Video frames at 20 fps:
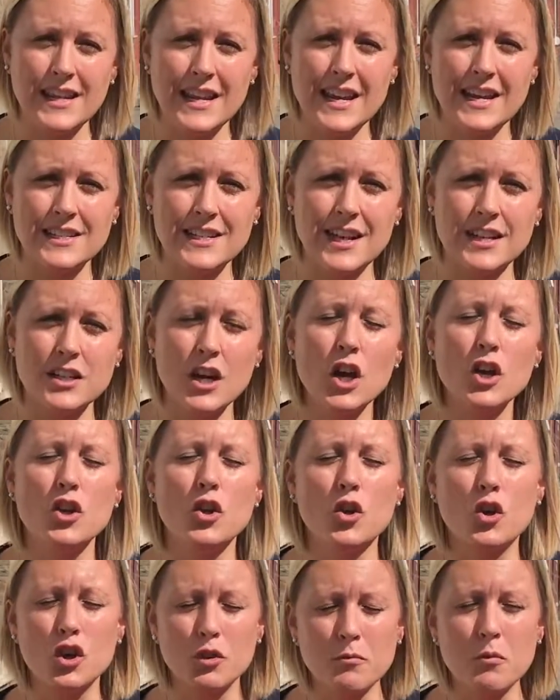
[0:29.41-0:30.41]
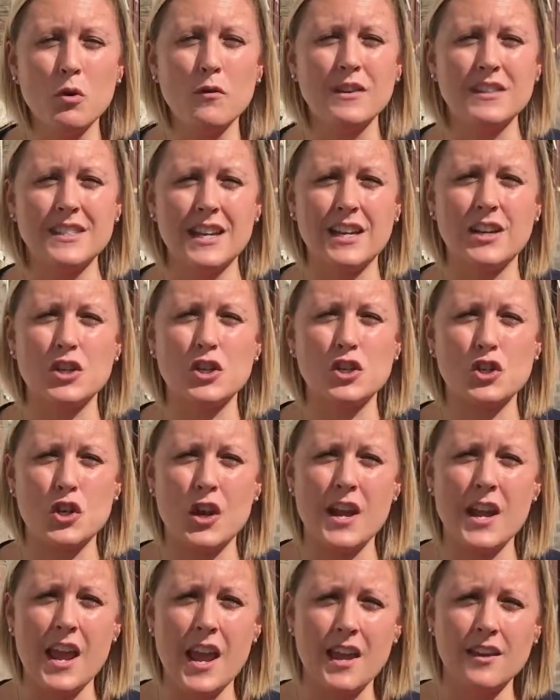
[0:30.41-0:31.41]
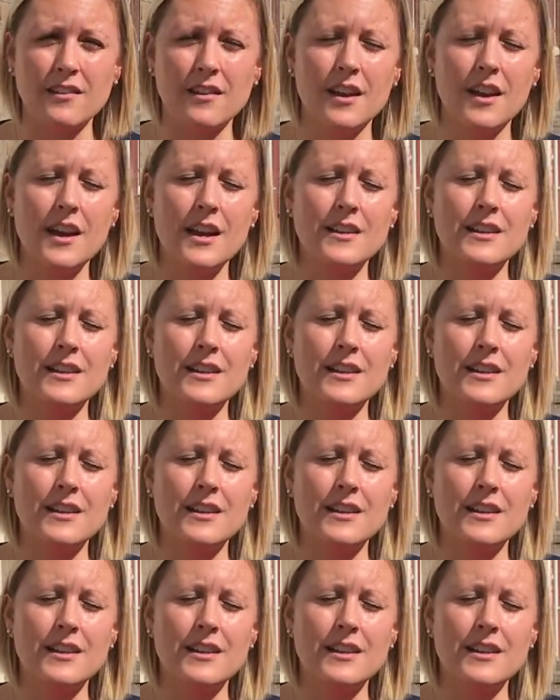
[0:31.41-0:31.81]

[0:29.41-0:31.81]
needed. You could move a tenant straight in.